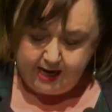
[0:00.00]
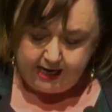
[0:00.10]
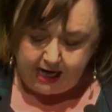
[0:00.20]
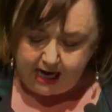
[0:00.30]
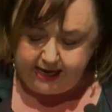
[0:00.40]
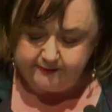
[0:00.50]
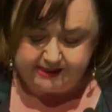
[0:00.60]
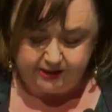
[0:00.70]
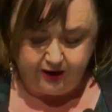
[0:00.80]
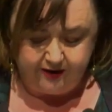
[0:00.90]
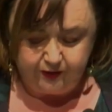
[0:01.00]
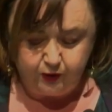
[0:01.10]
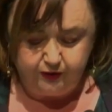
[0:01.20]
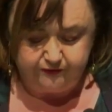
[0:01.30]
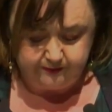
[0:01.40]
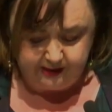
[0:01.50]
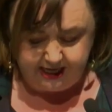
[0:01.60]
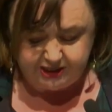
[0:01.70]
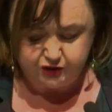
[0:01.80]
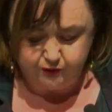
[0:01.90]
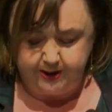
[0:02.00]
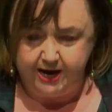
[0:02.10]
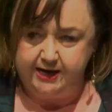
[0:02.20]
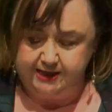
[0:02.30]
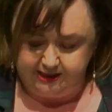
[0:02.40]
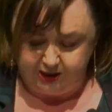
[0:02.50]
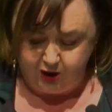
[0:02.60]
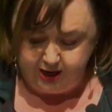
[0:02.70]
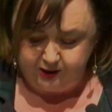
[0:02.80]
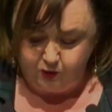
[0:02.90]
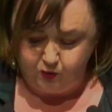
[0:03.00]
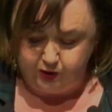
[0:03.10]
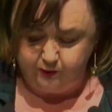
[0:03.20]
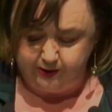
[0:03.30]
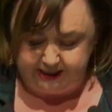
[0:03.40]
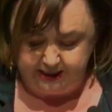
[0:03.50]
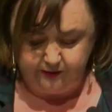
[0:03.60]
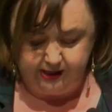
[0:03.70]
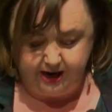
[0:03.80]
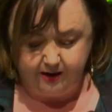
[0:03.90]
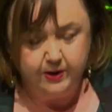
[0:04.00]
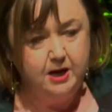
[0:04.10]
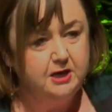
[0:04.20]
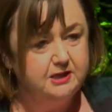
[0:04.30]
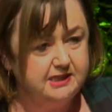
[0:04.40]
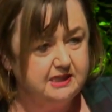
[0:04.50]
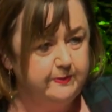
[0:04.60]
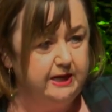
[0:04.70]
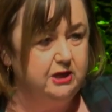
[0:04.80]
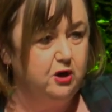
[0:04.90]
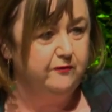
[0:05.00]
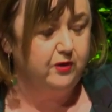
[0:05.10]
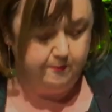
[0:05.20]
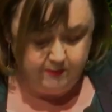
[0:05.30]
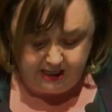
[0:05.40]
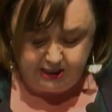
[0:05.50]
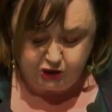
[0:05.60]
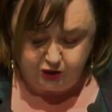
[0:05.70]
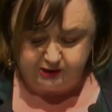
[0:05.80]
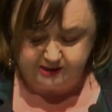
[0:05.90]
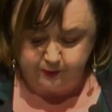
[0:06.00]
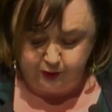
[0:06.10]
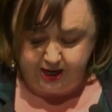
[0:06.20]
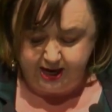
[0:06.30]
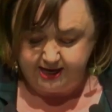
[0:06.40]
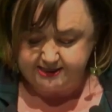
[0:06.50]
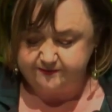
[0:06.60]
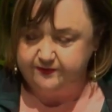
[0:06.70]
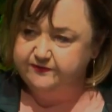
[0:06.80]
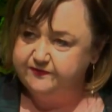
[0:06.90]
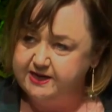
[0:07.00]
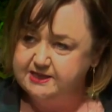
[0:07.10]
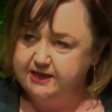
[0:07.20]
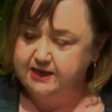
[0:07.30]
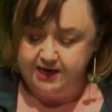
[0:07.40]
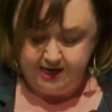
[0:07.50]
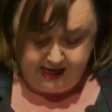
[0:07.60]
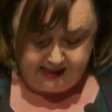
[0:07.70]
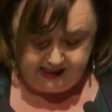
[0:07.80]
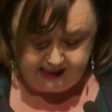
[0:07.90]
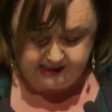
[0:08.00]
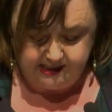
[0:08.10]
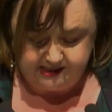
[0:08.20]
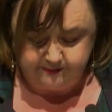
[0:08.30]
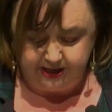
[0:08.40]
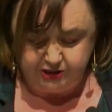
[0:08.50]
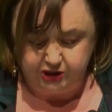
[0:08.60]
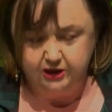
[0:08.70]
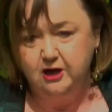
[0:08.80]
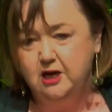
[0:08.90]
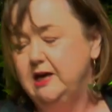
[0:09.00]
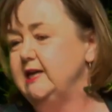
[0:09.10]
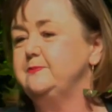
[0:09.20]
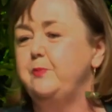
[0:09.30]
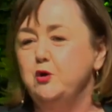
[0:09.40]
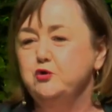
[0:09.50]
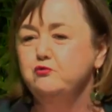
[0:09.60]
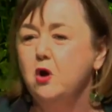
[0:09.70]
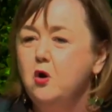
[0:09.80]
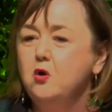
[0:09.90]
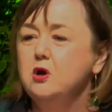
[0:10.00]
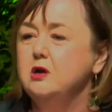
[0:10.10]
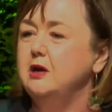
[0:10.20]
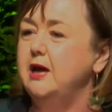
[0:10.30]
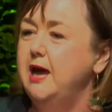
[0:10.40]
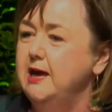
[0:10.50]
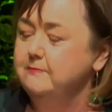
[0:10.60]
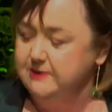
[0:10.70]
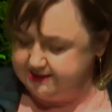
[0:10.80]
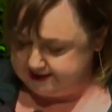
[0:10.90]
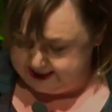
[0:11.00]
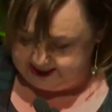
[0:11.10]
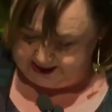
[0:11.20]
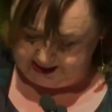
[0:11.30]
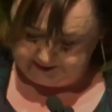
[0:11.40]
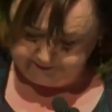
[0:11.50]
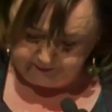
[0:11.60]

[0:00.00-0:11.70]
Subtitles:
Claims that I have heard from the National Party that Kāinga Ora were gearing up to spend over $1 million per house from funding in this year's budget is both wrong and misleading.